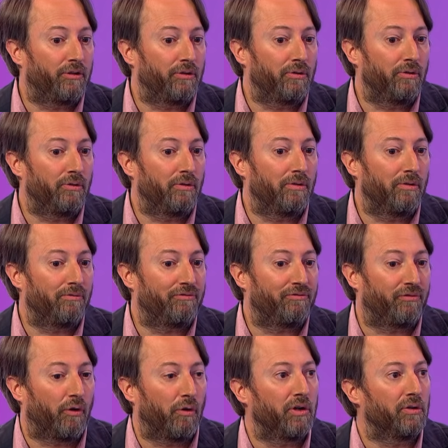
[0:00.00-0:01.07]
to
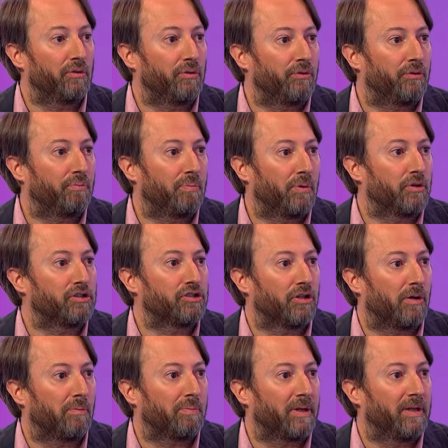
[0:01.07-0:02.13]
Foyle's
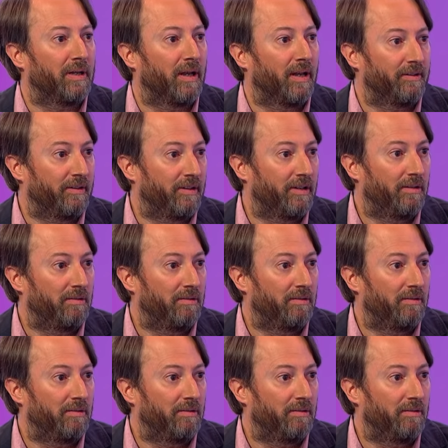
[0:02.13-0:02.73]
bookshop in London.